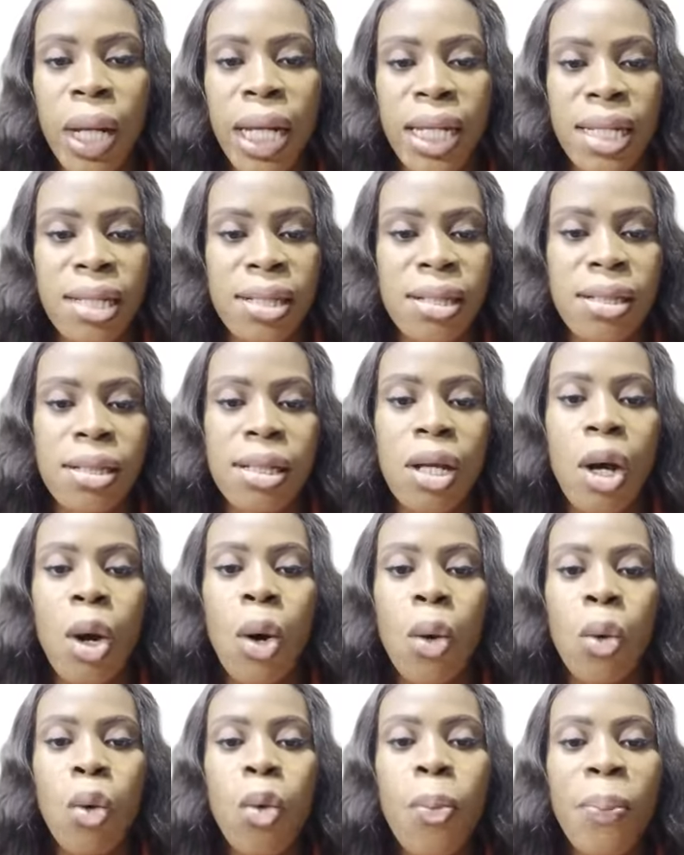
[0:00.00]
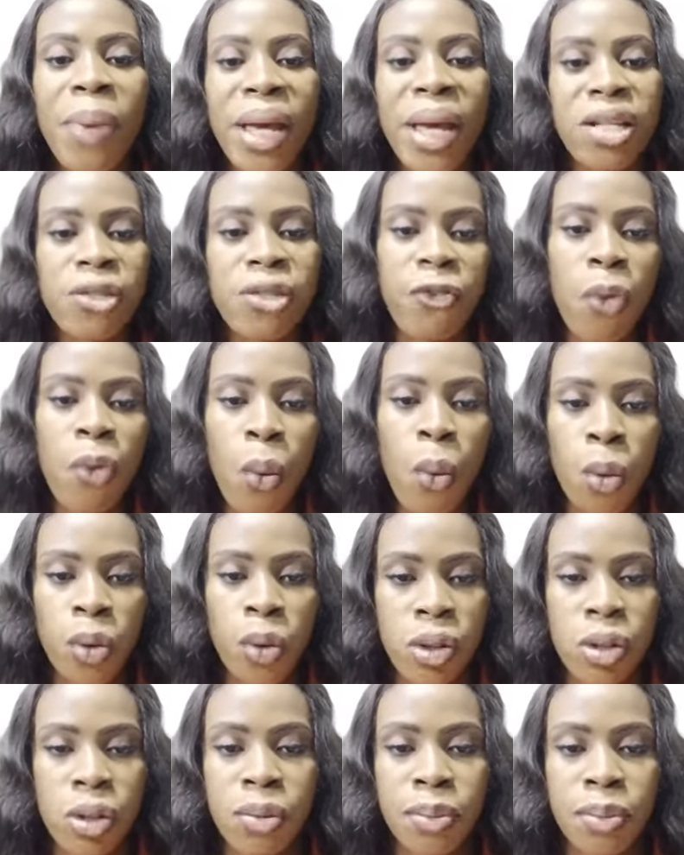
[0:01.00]
and this is who pays for
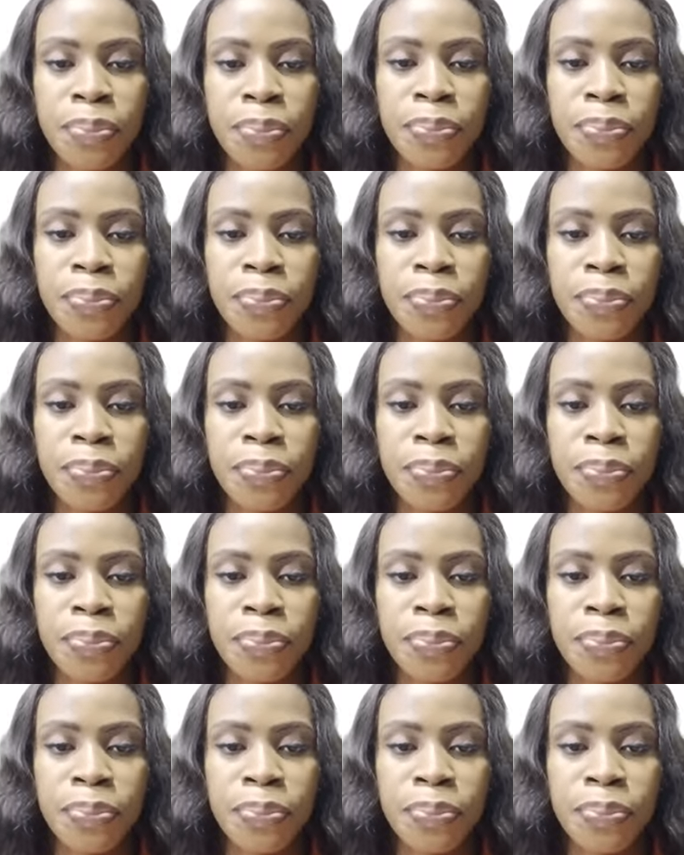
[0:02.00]
what.